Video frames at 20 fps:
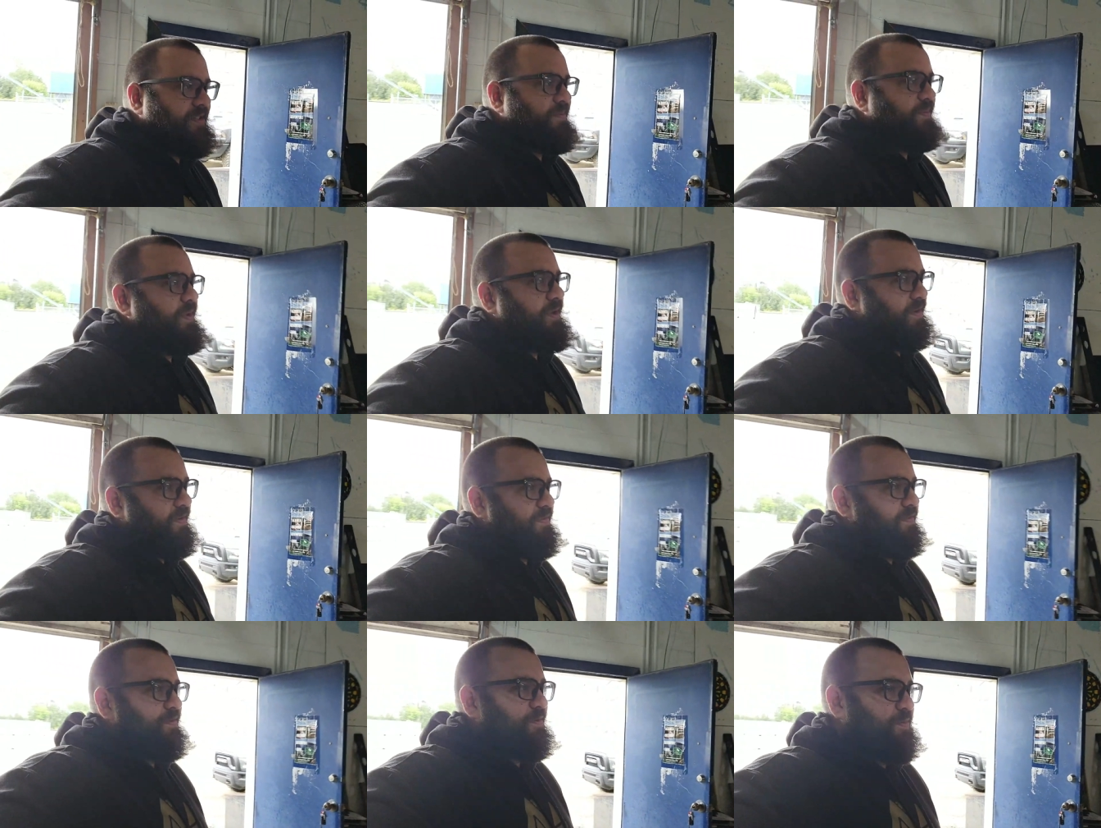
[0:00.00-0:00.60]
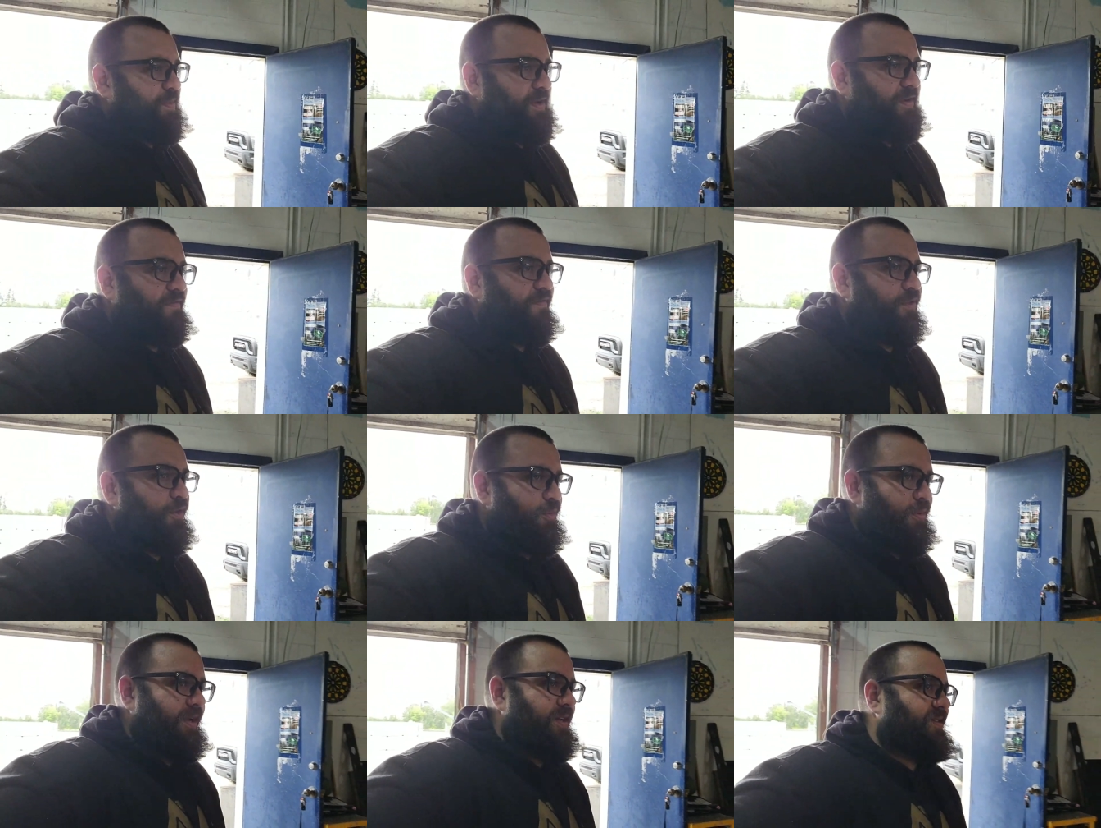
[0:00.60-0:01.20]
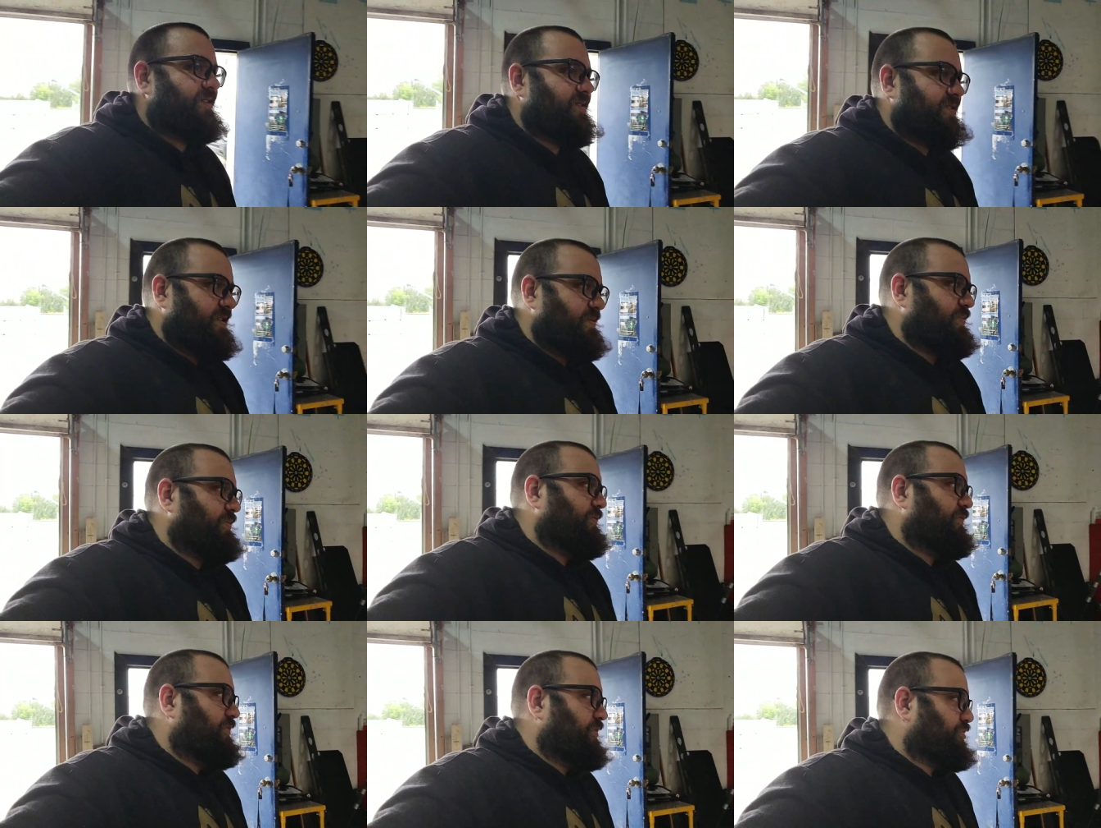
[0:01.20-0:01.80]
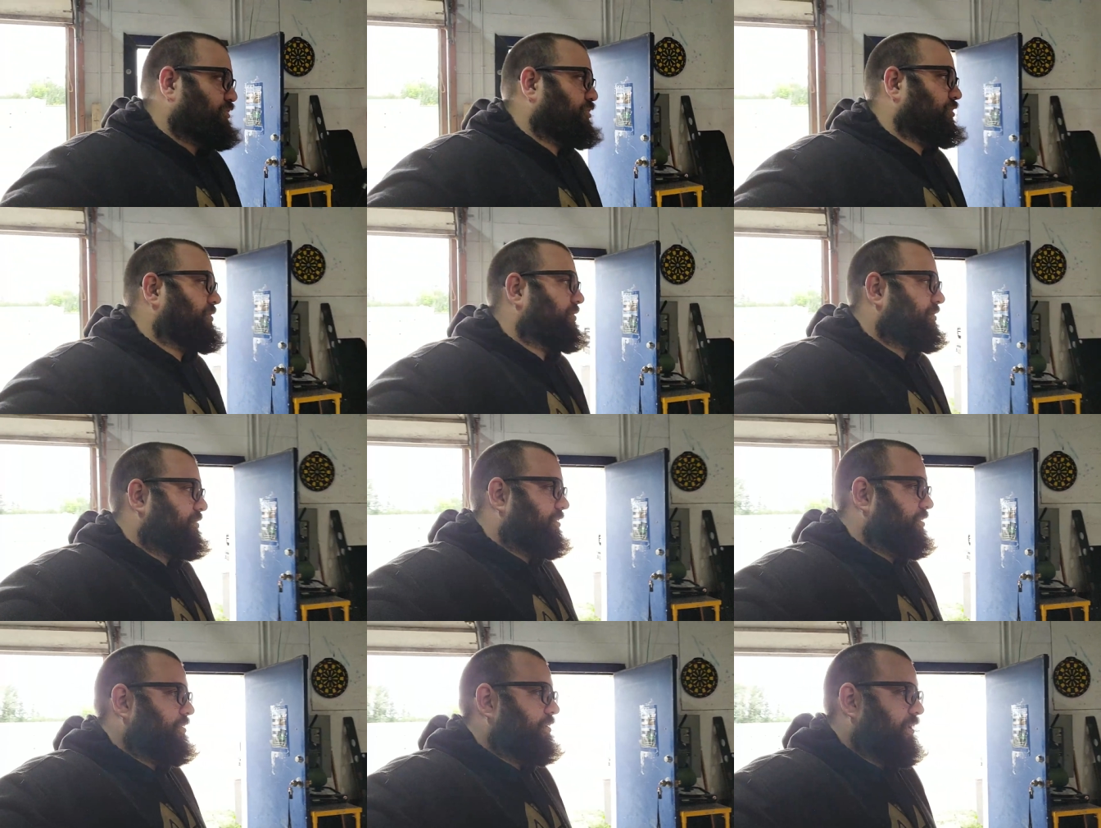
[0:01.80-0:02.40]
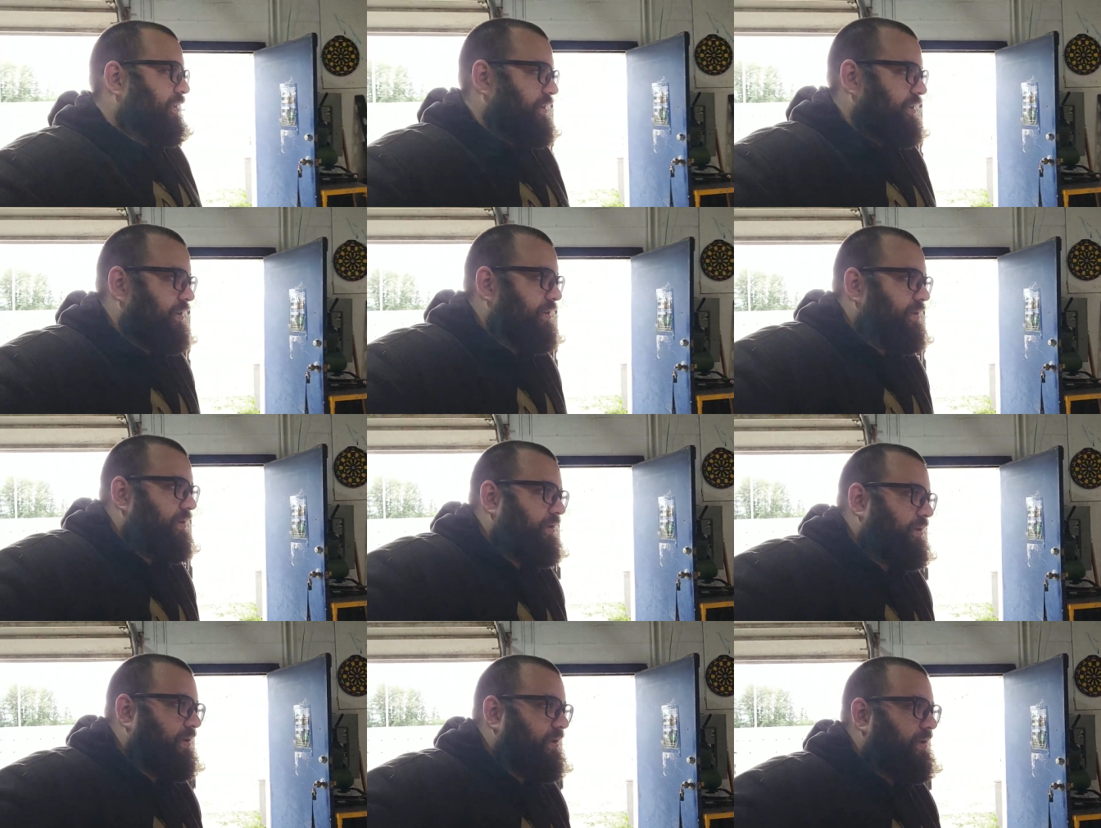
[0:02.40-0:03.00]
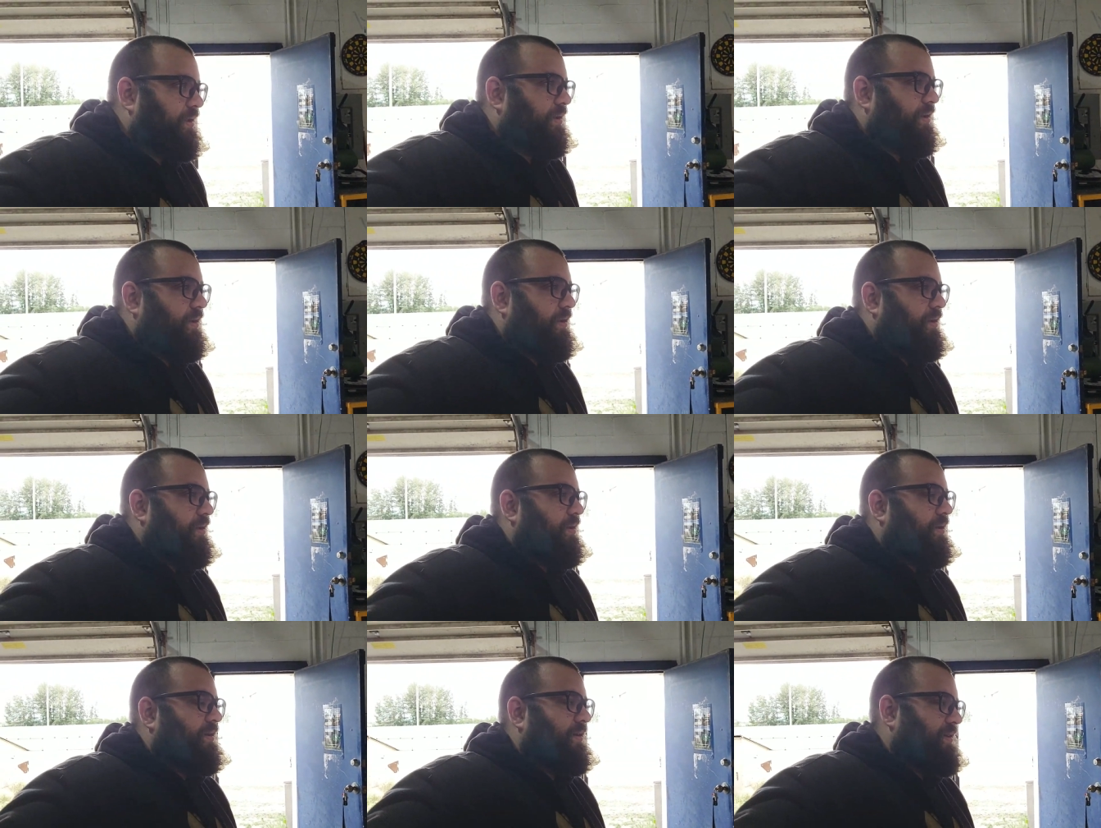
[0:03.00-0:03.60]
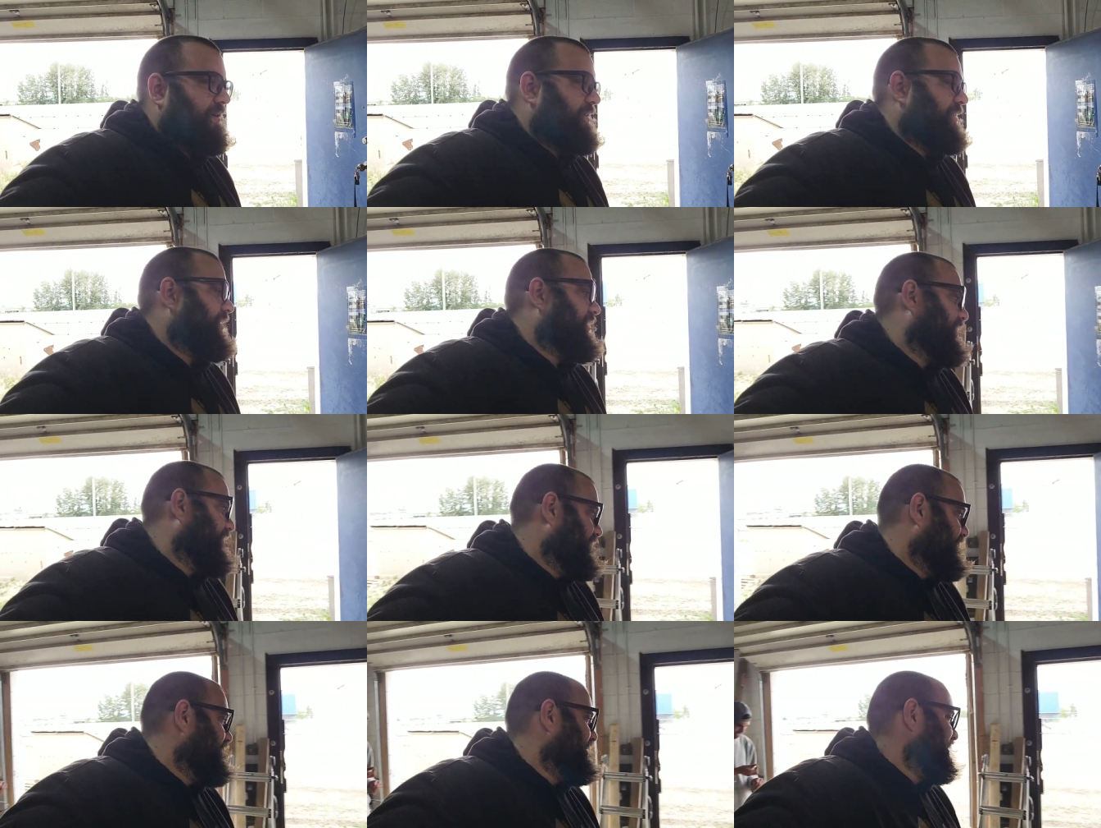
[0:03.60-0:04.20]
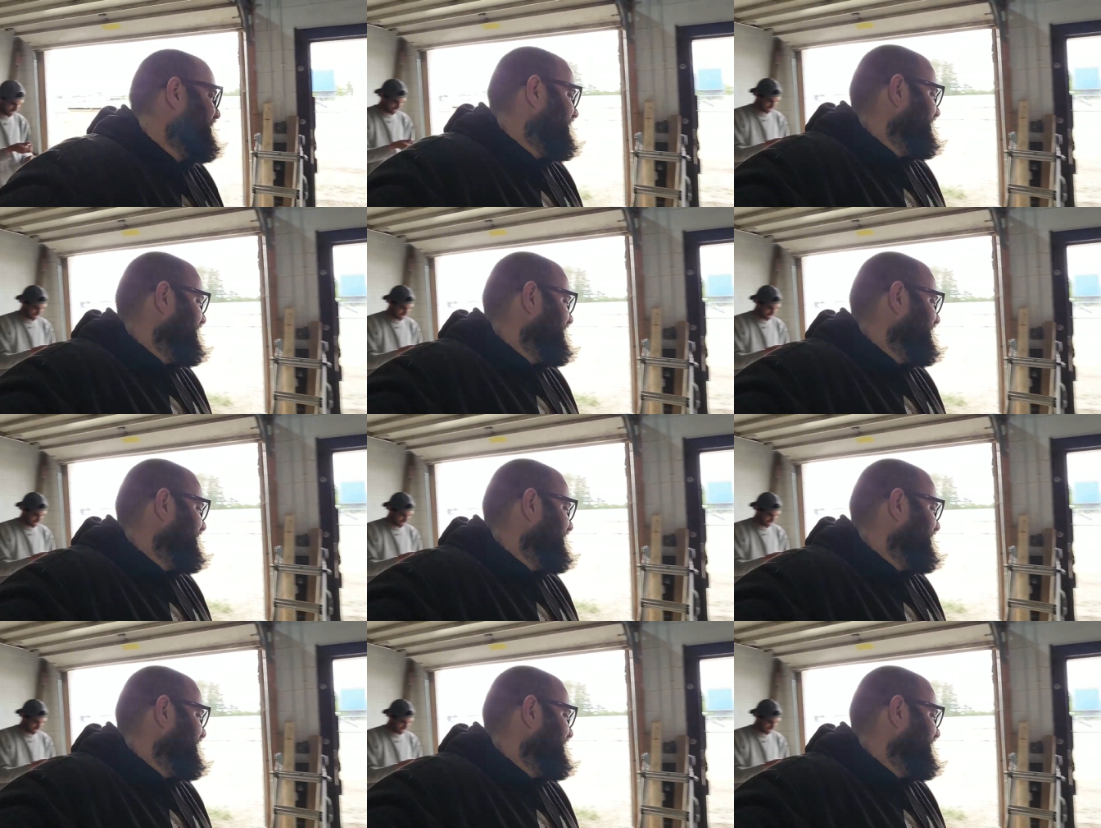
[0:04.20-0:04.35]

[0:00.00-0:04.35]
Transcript: It's been a, it's been a few weeks since I've been fishing. Later came by this morning.